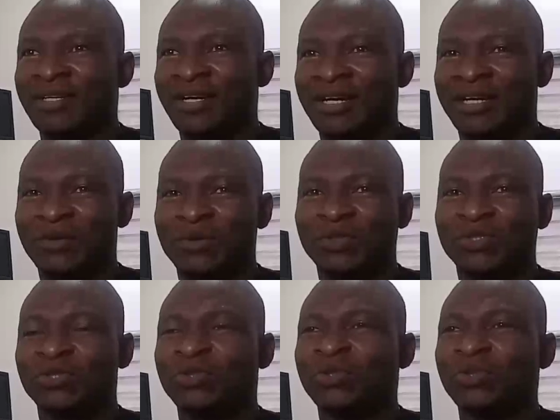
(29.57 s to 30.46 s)
And I want
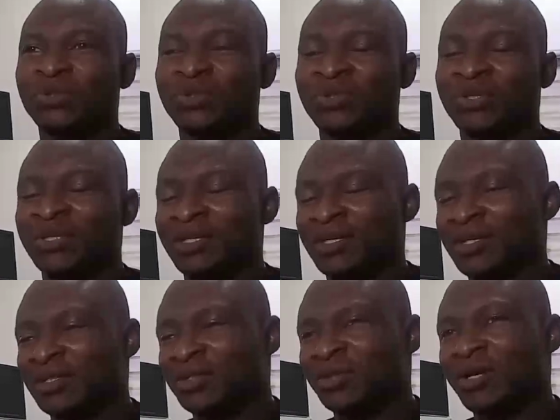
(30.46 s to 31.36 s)
to
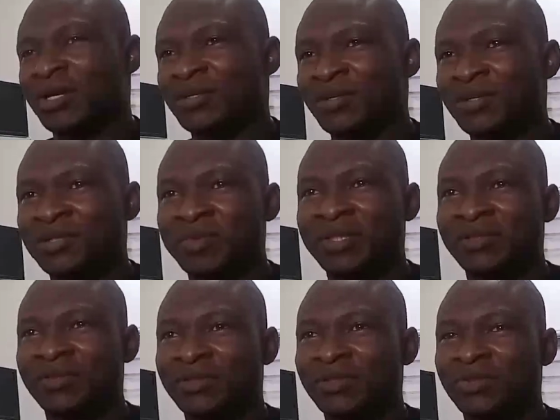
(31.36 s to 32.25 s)
show
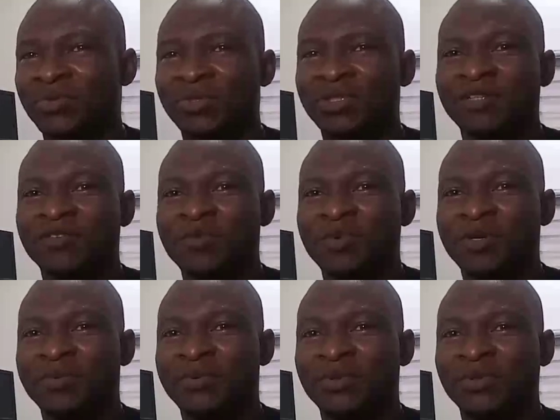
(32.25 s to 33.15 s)
acknowledgement to these wonderful
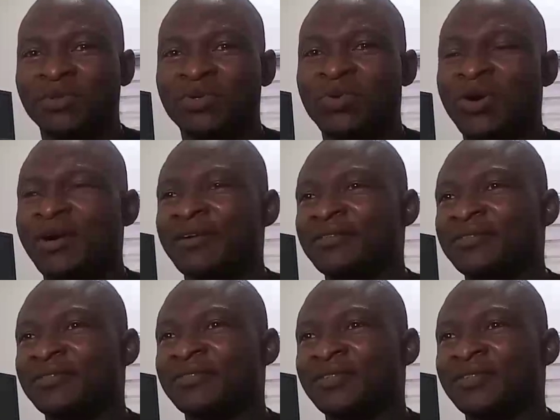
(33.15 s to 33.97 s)
people who have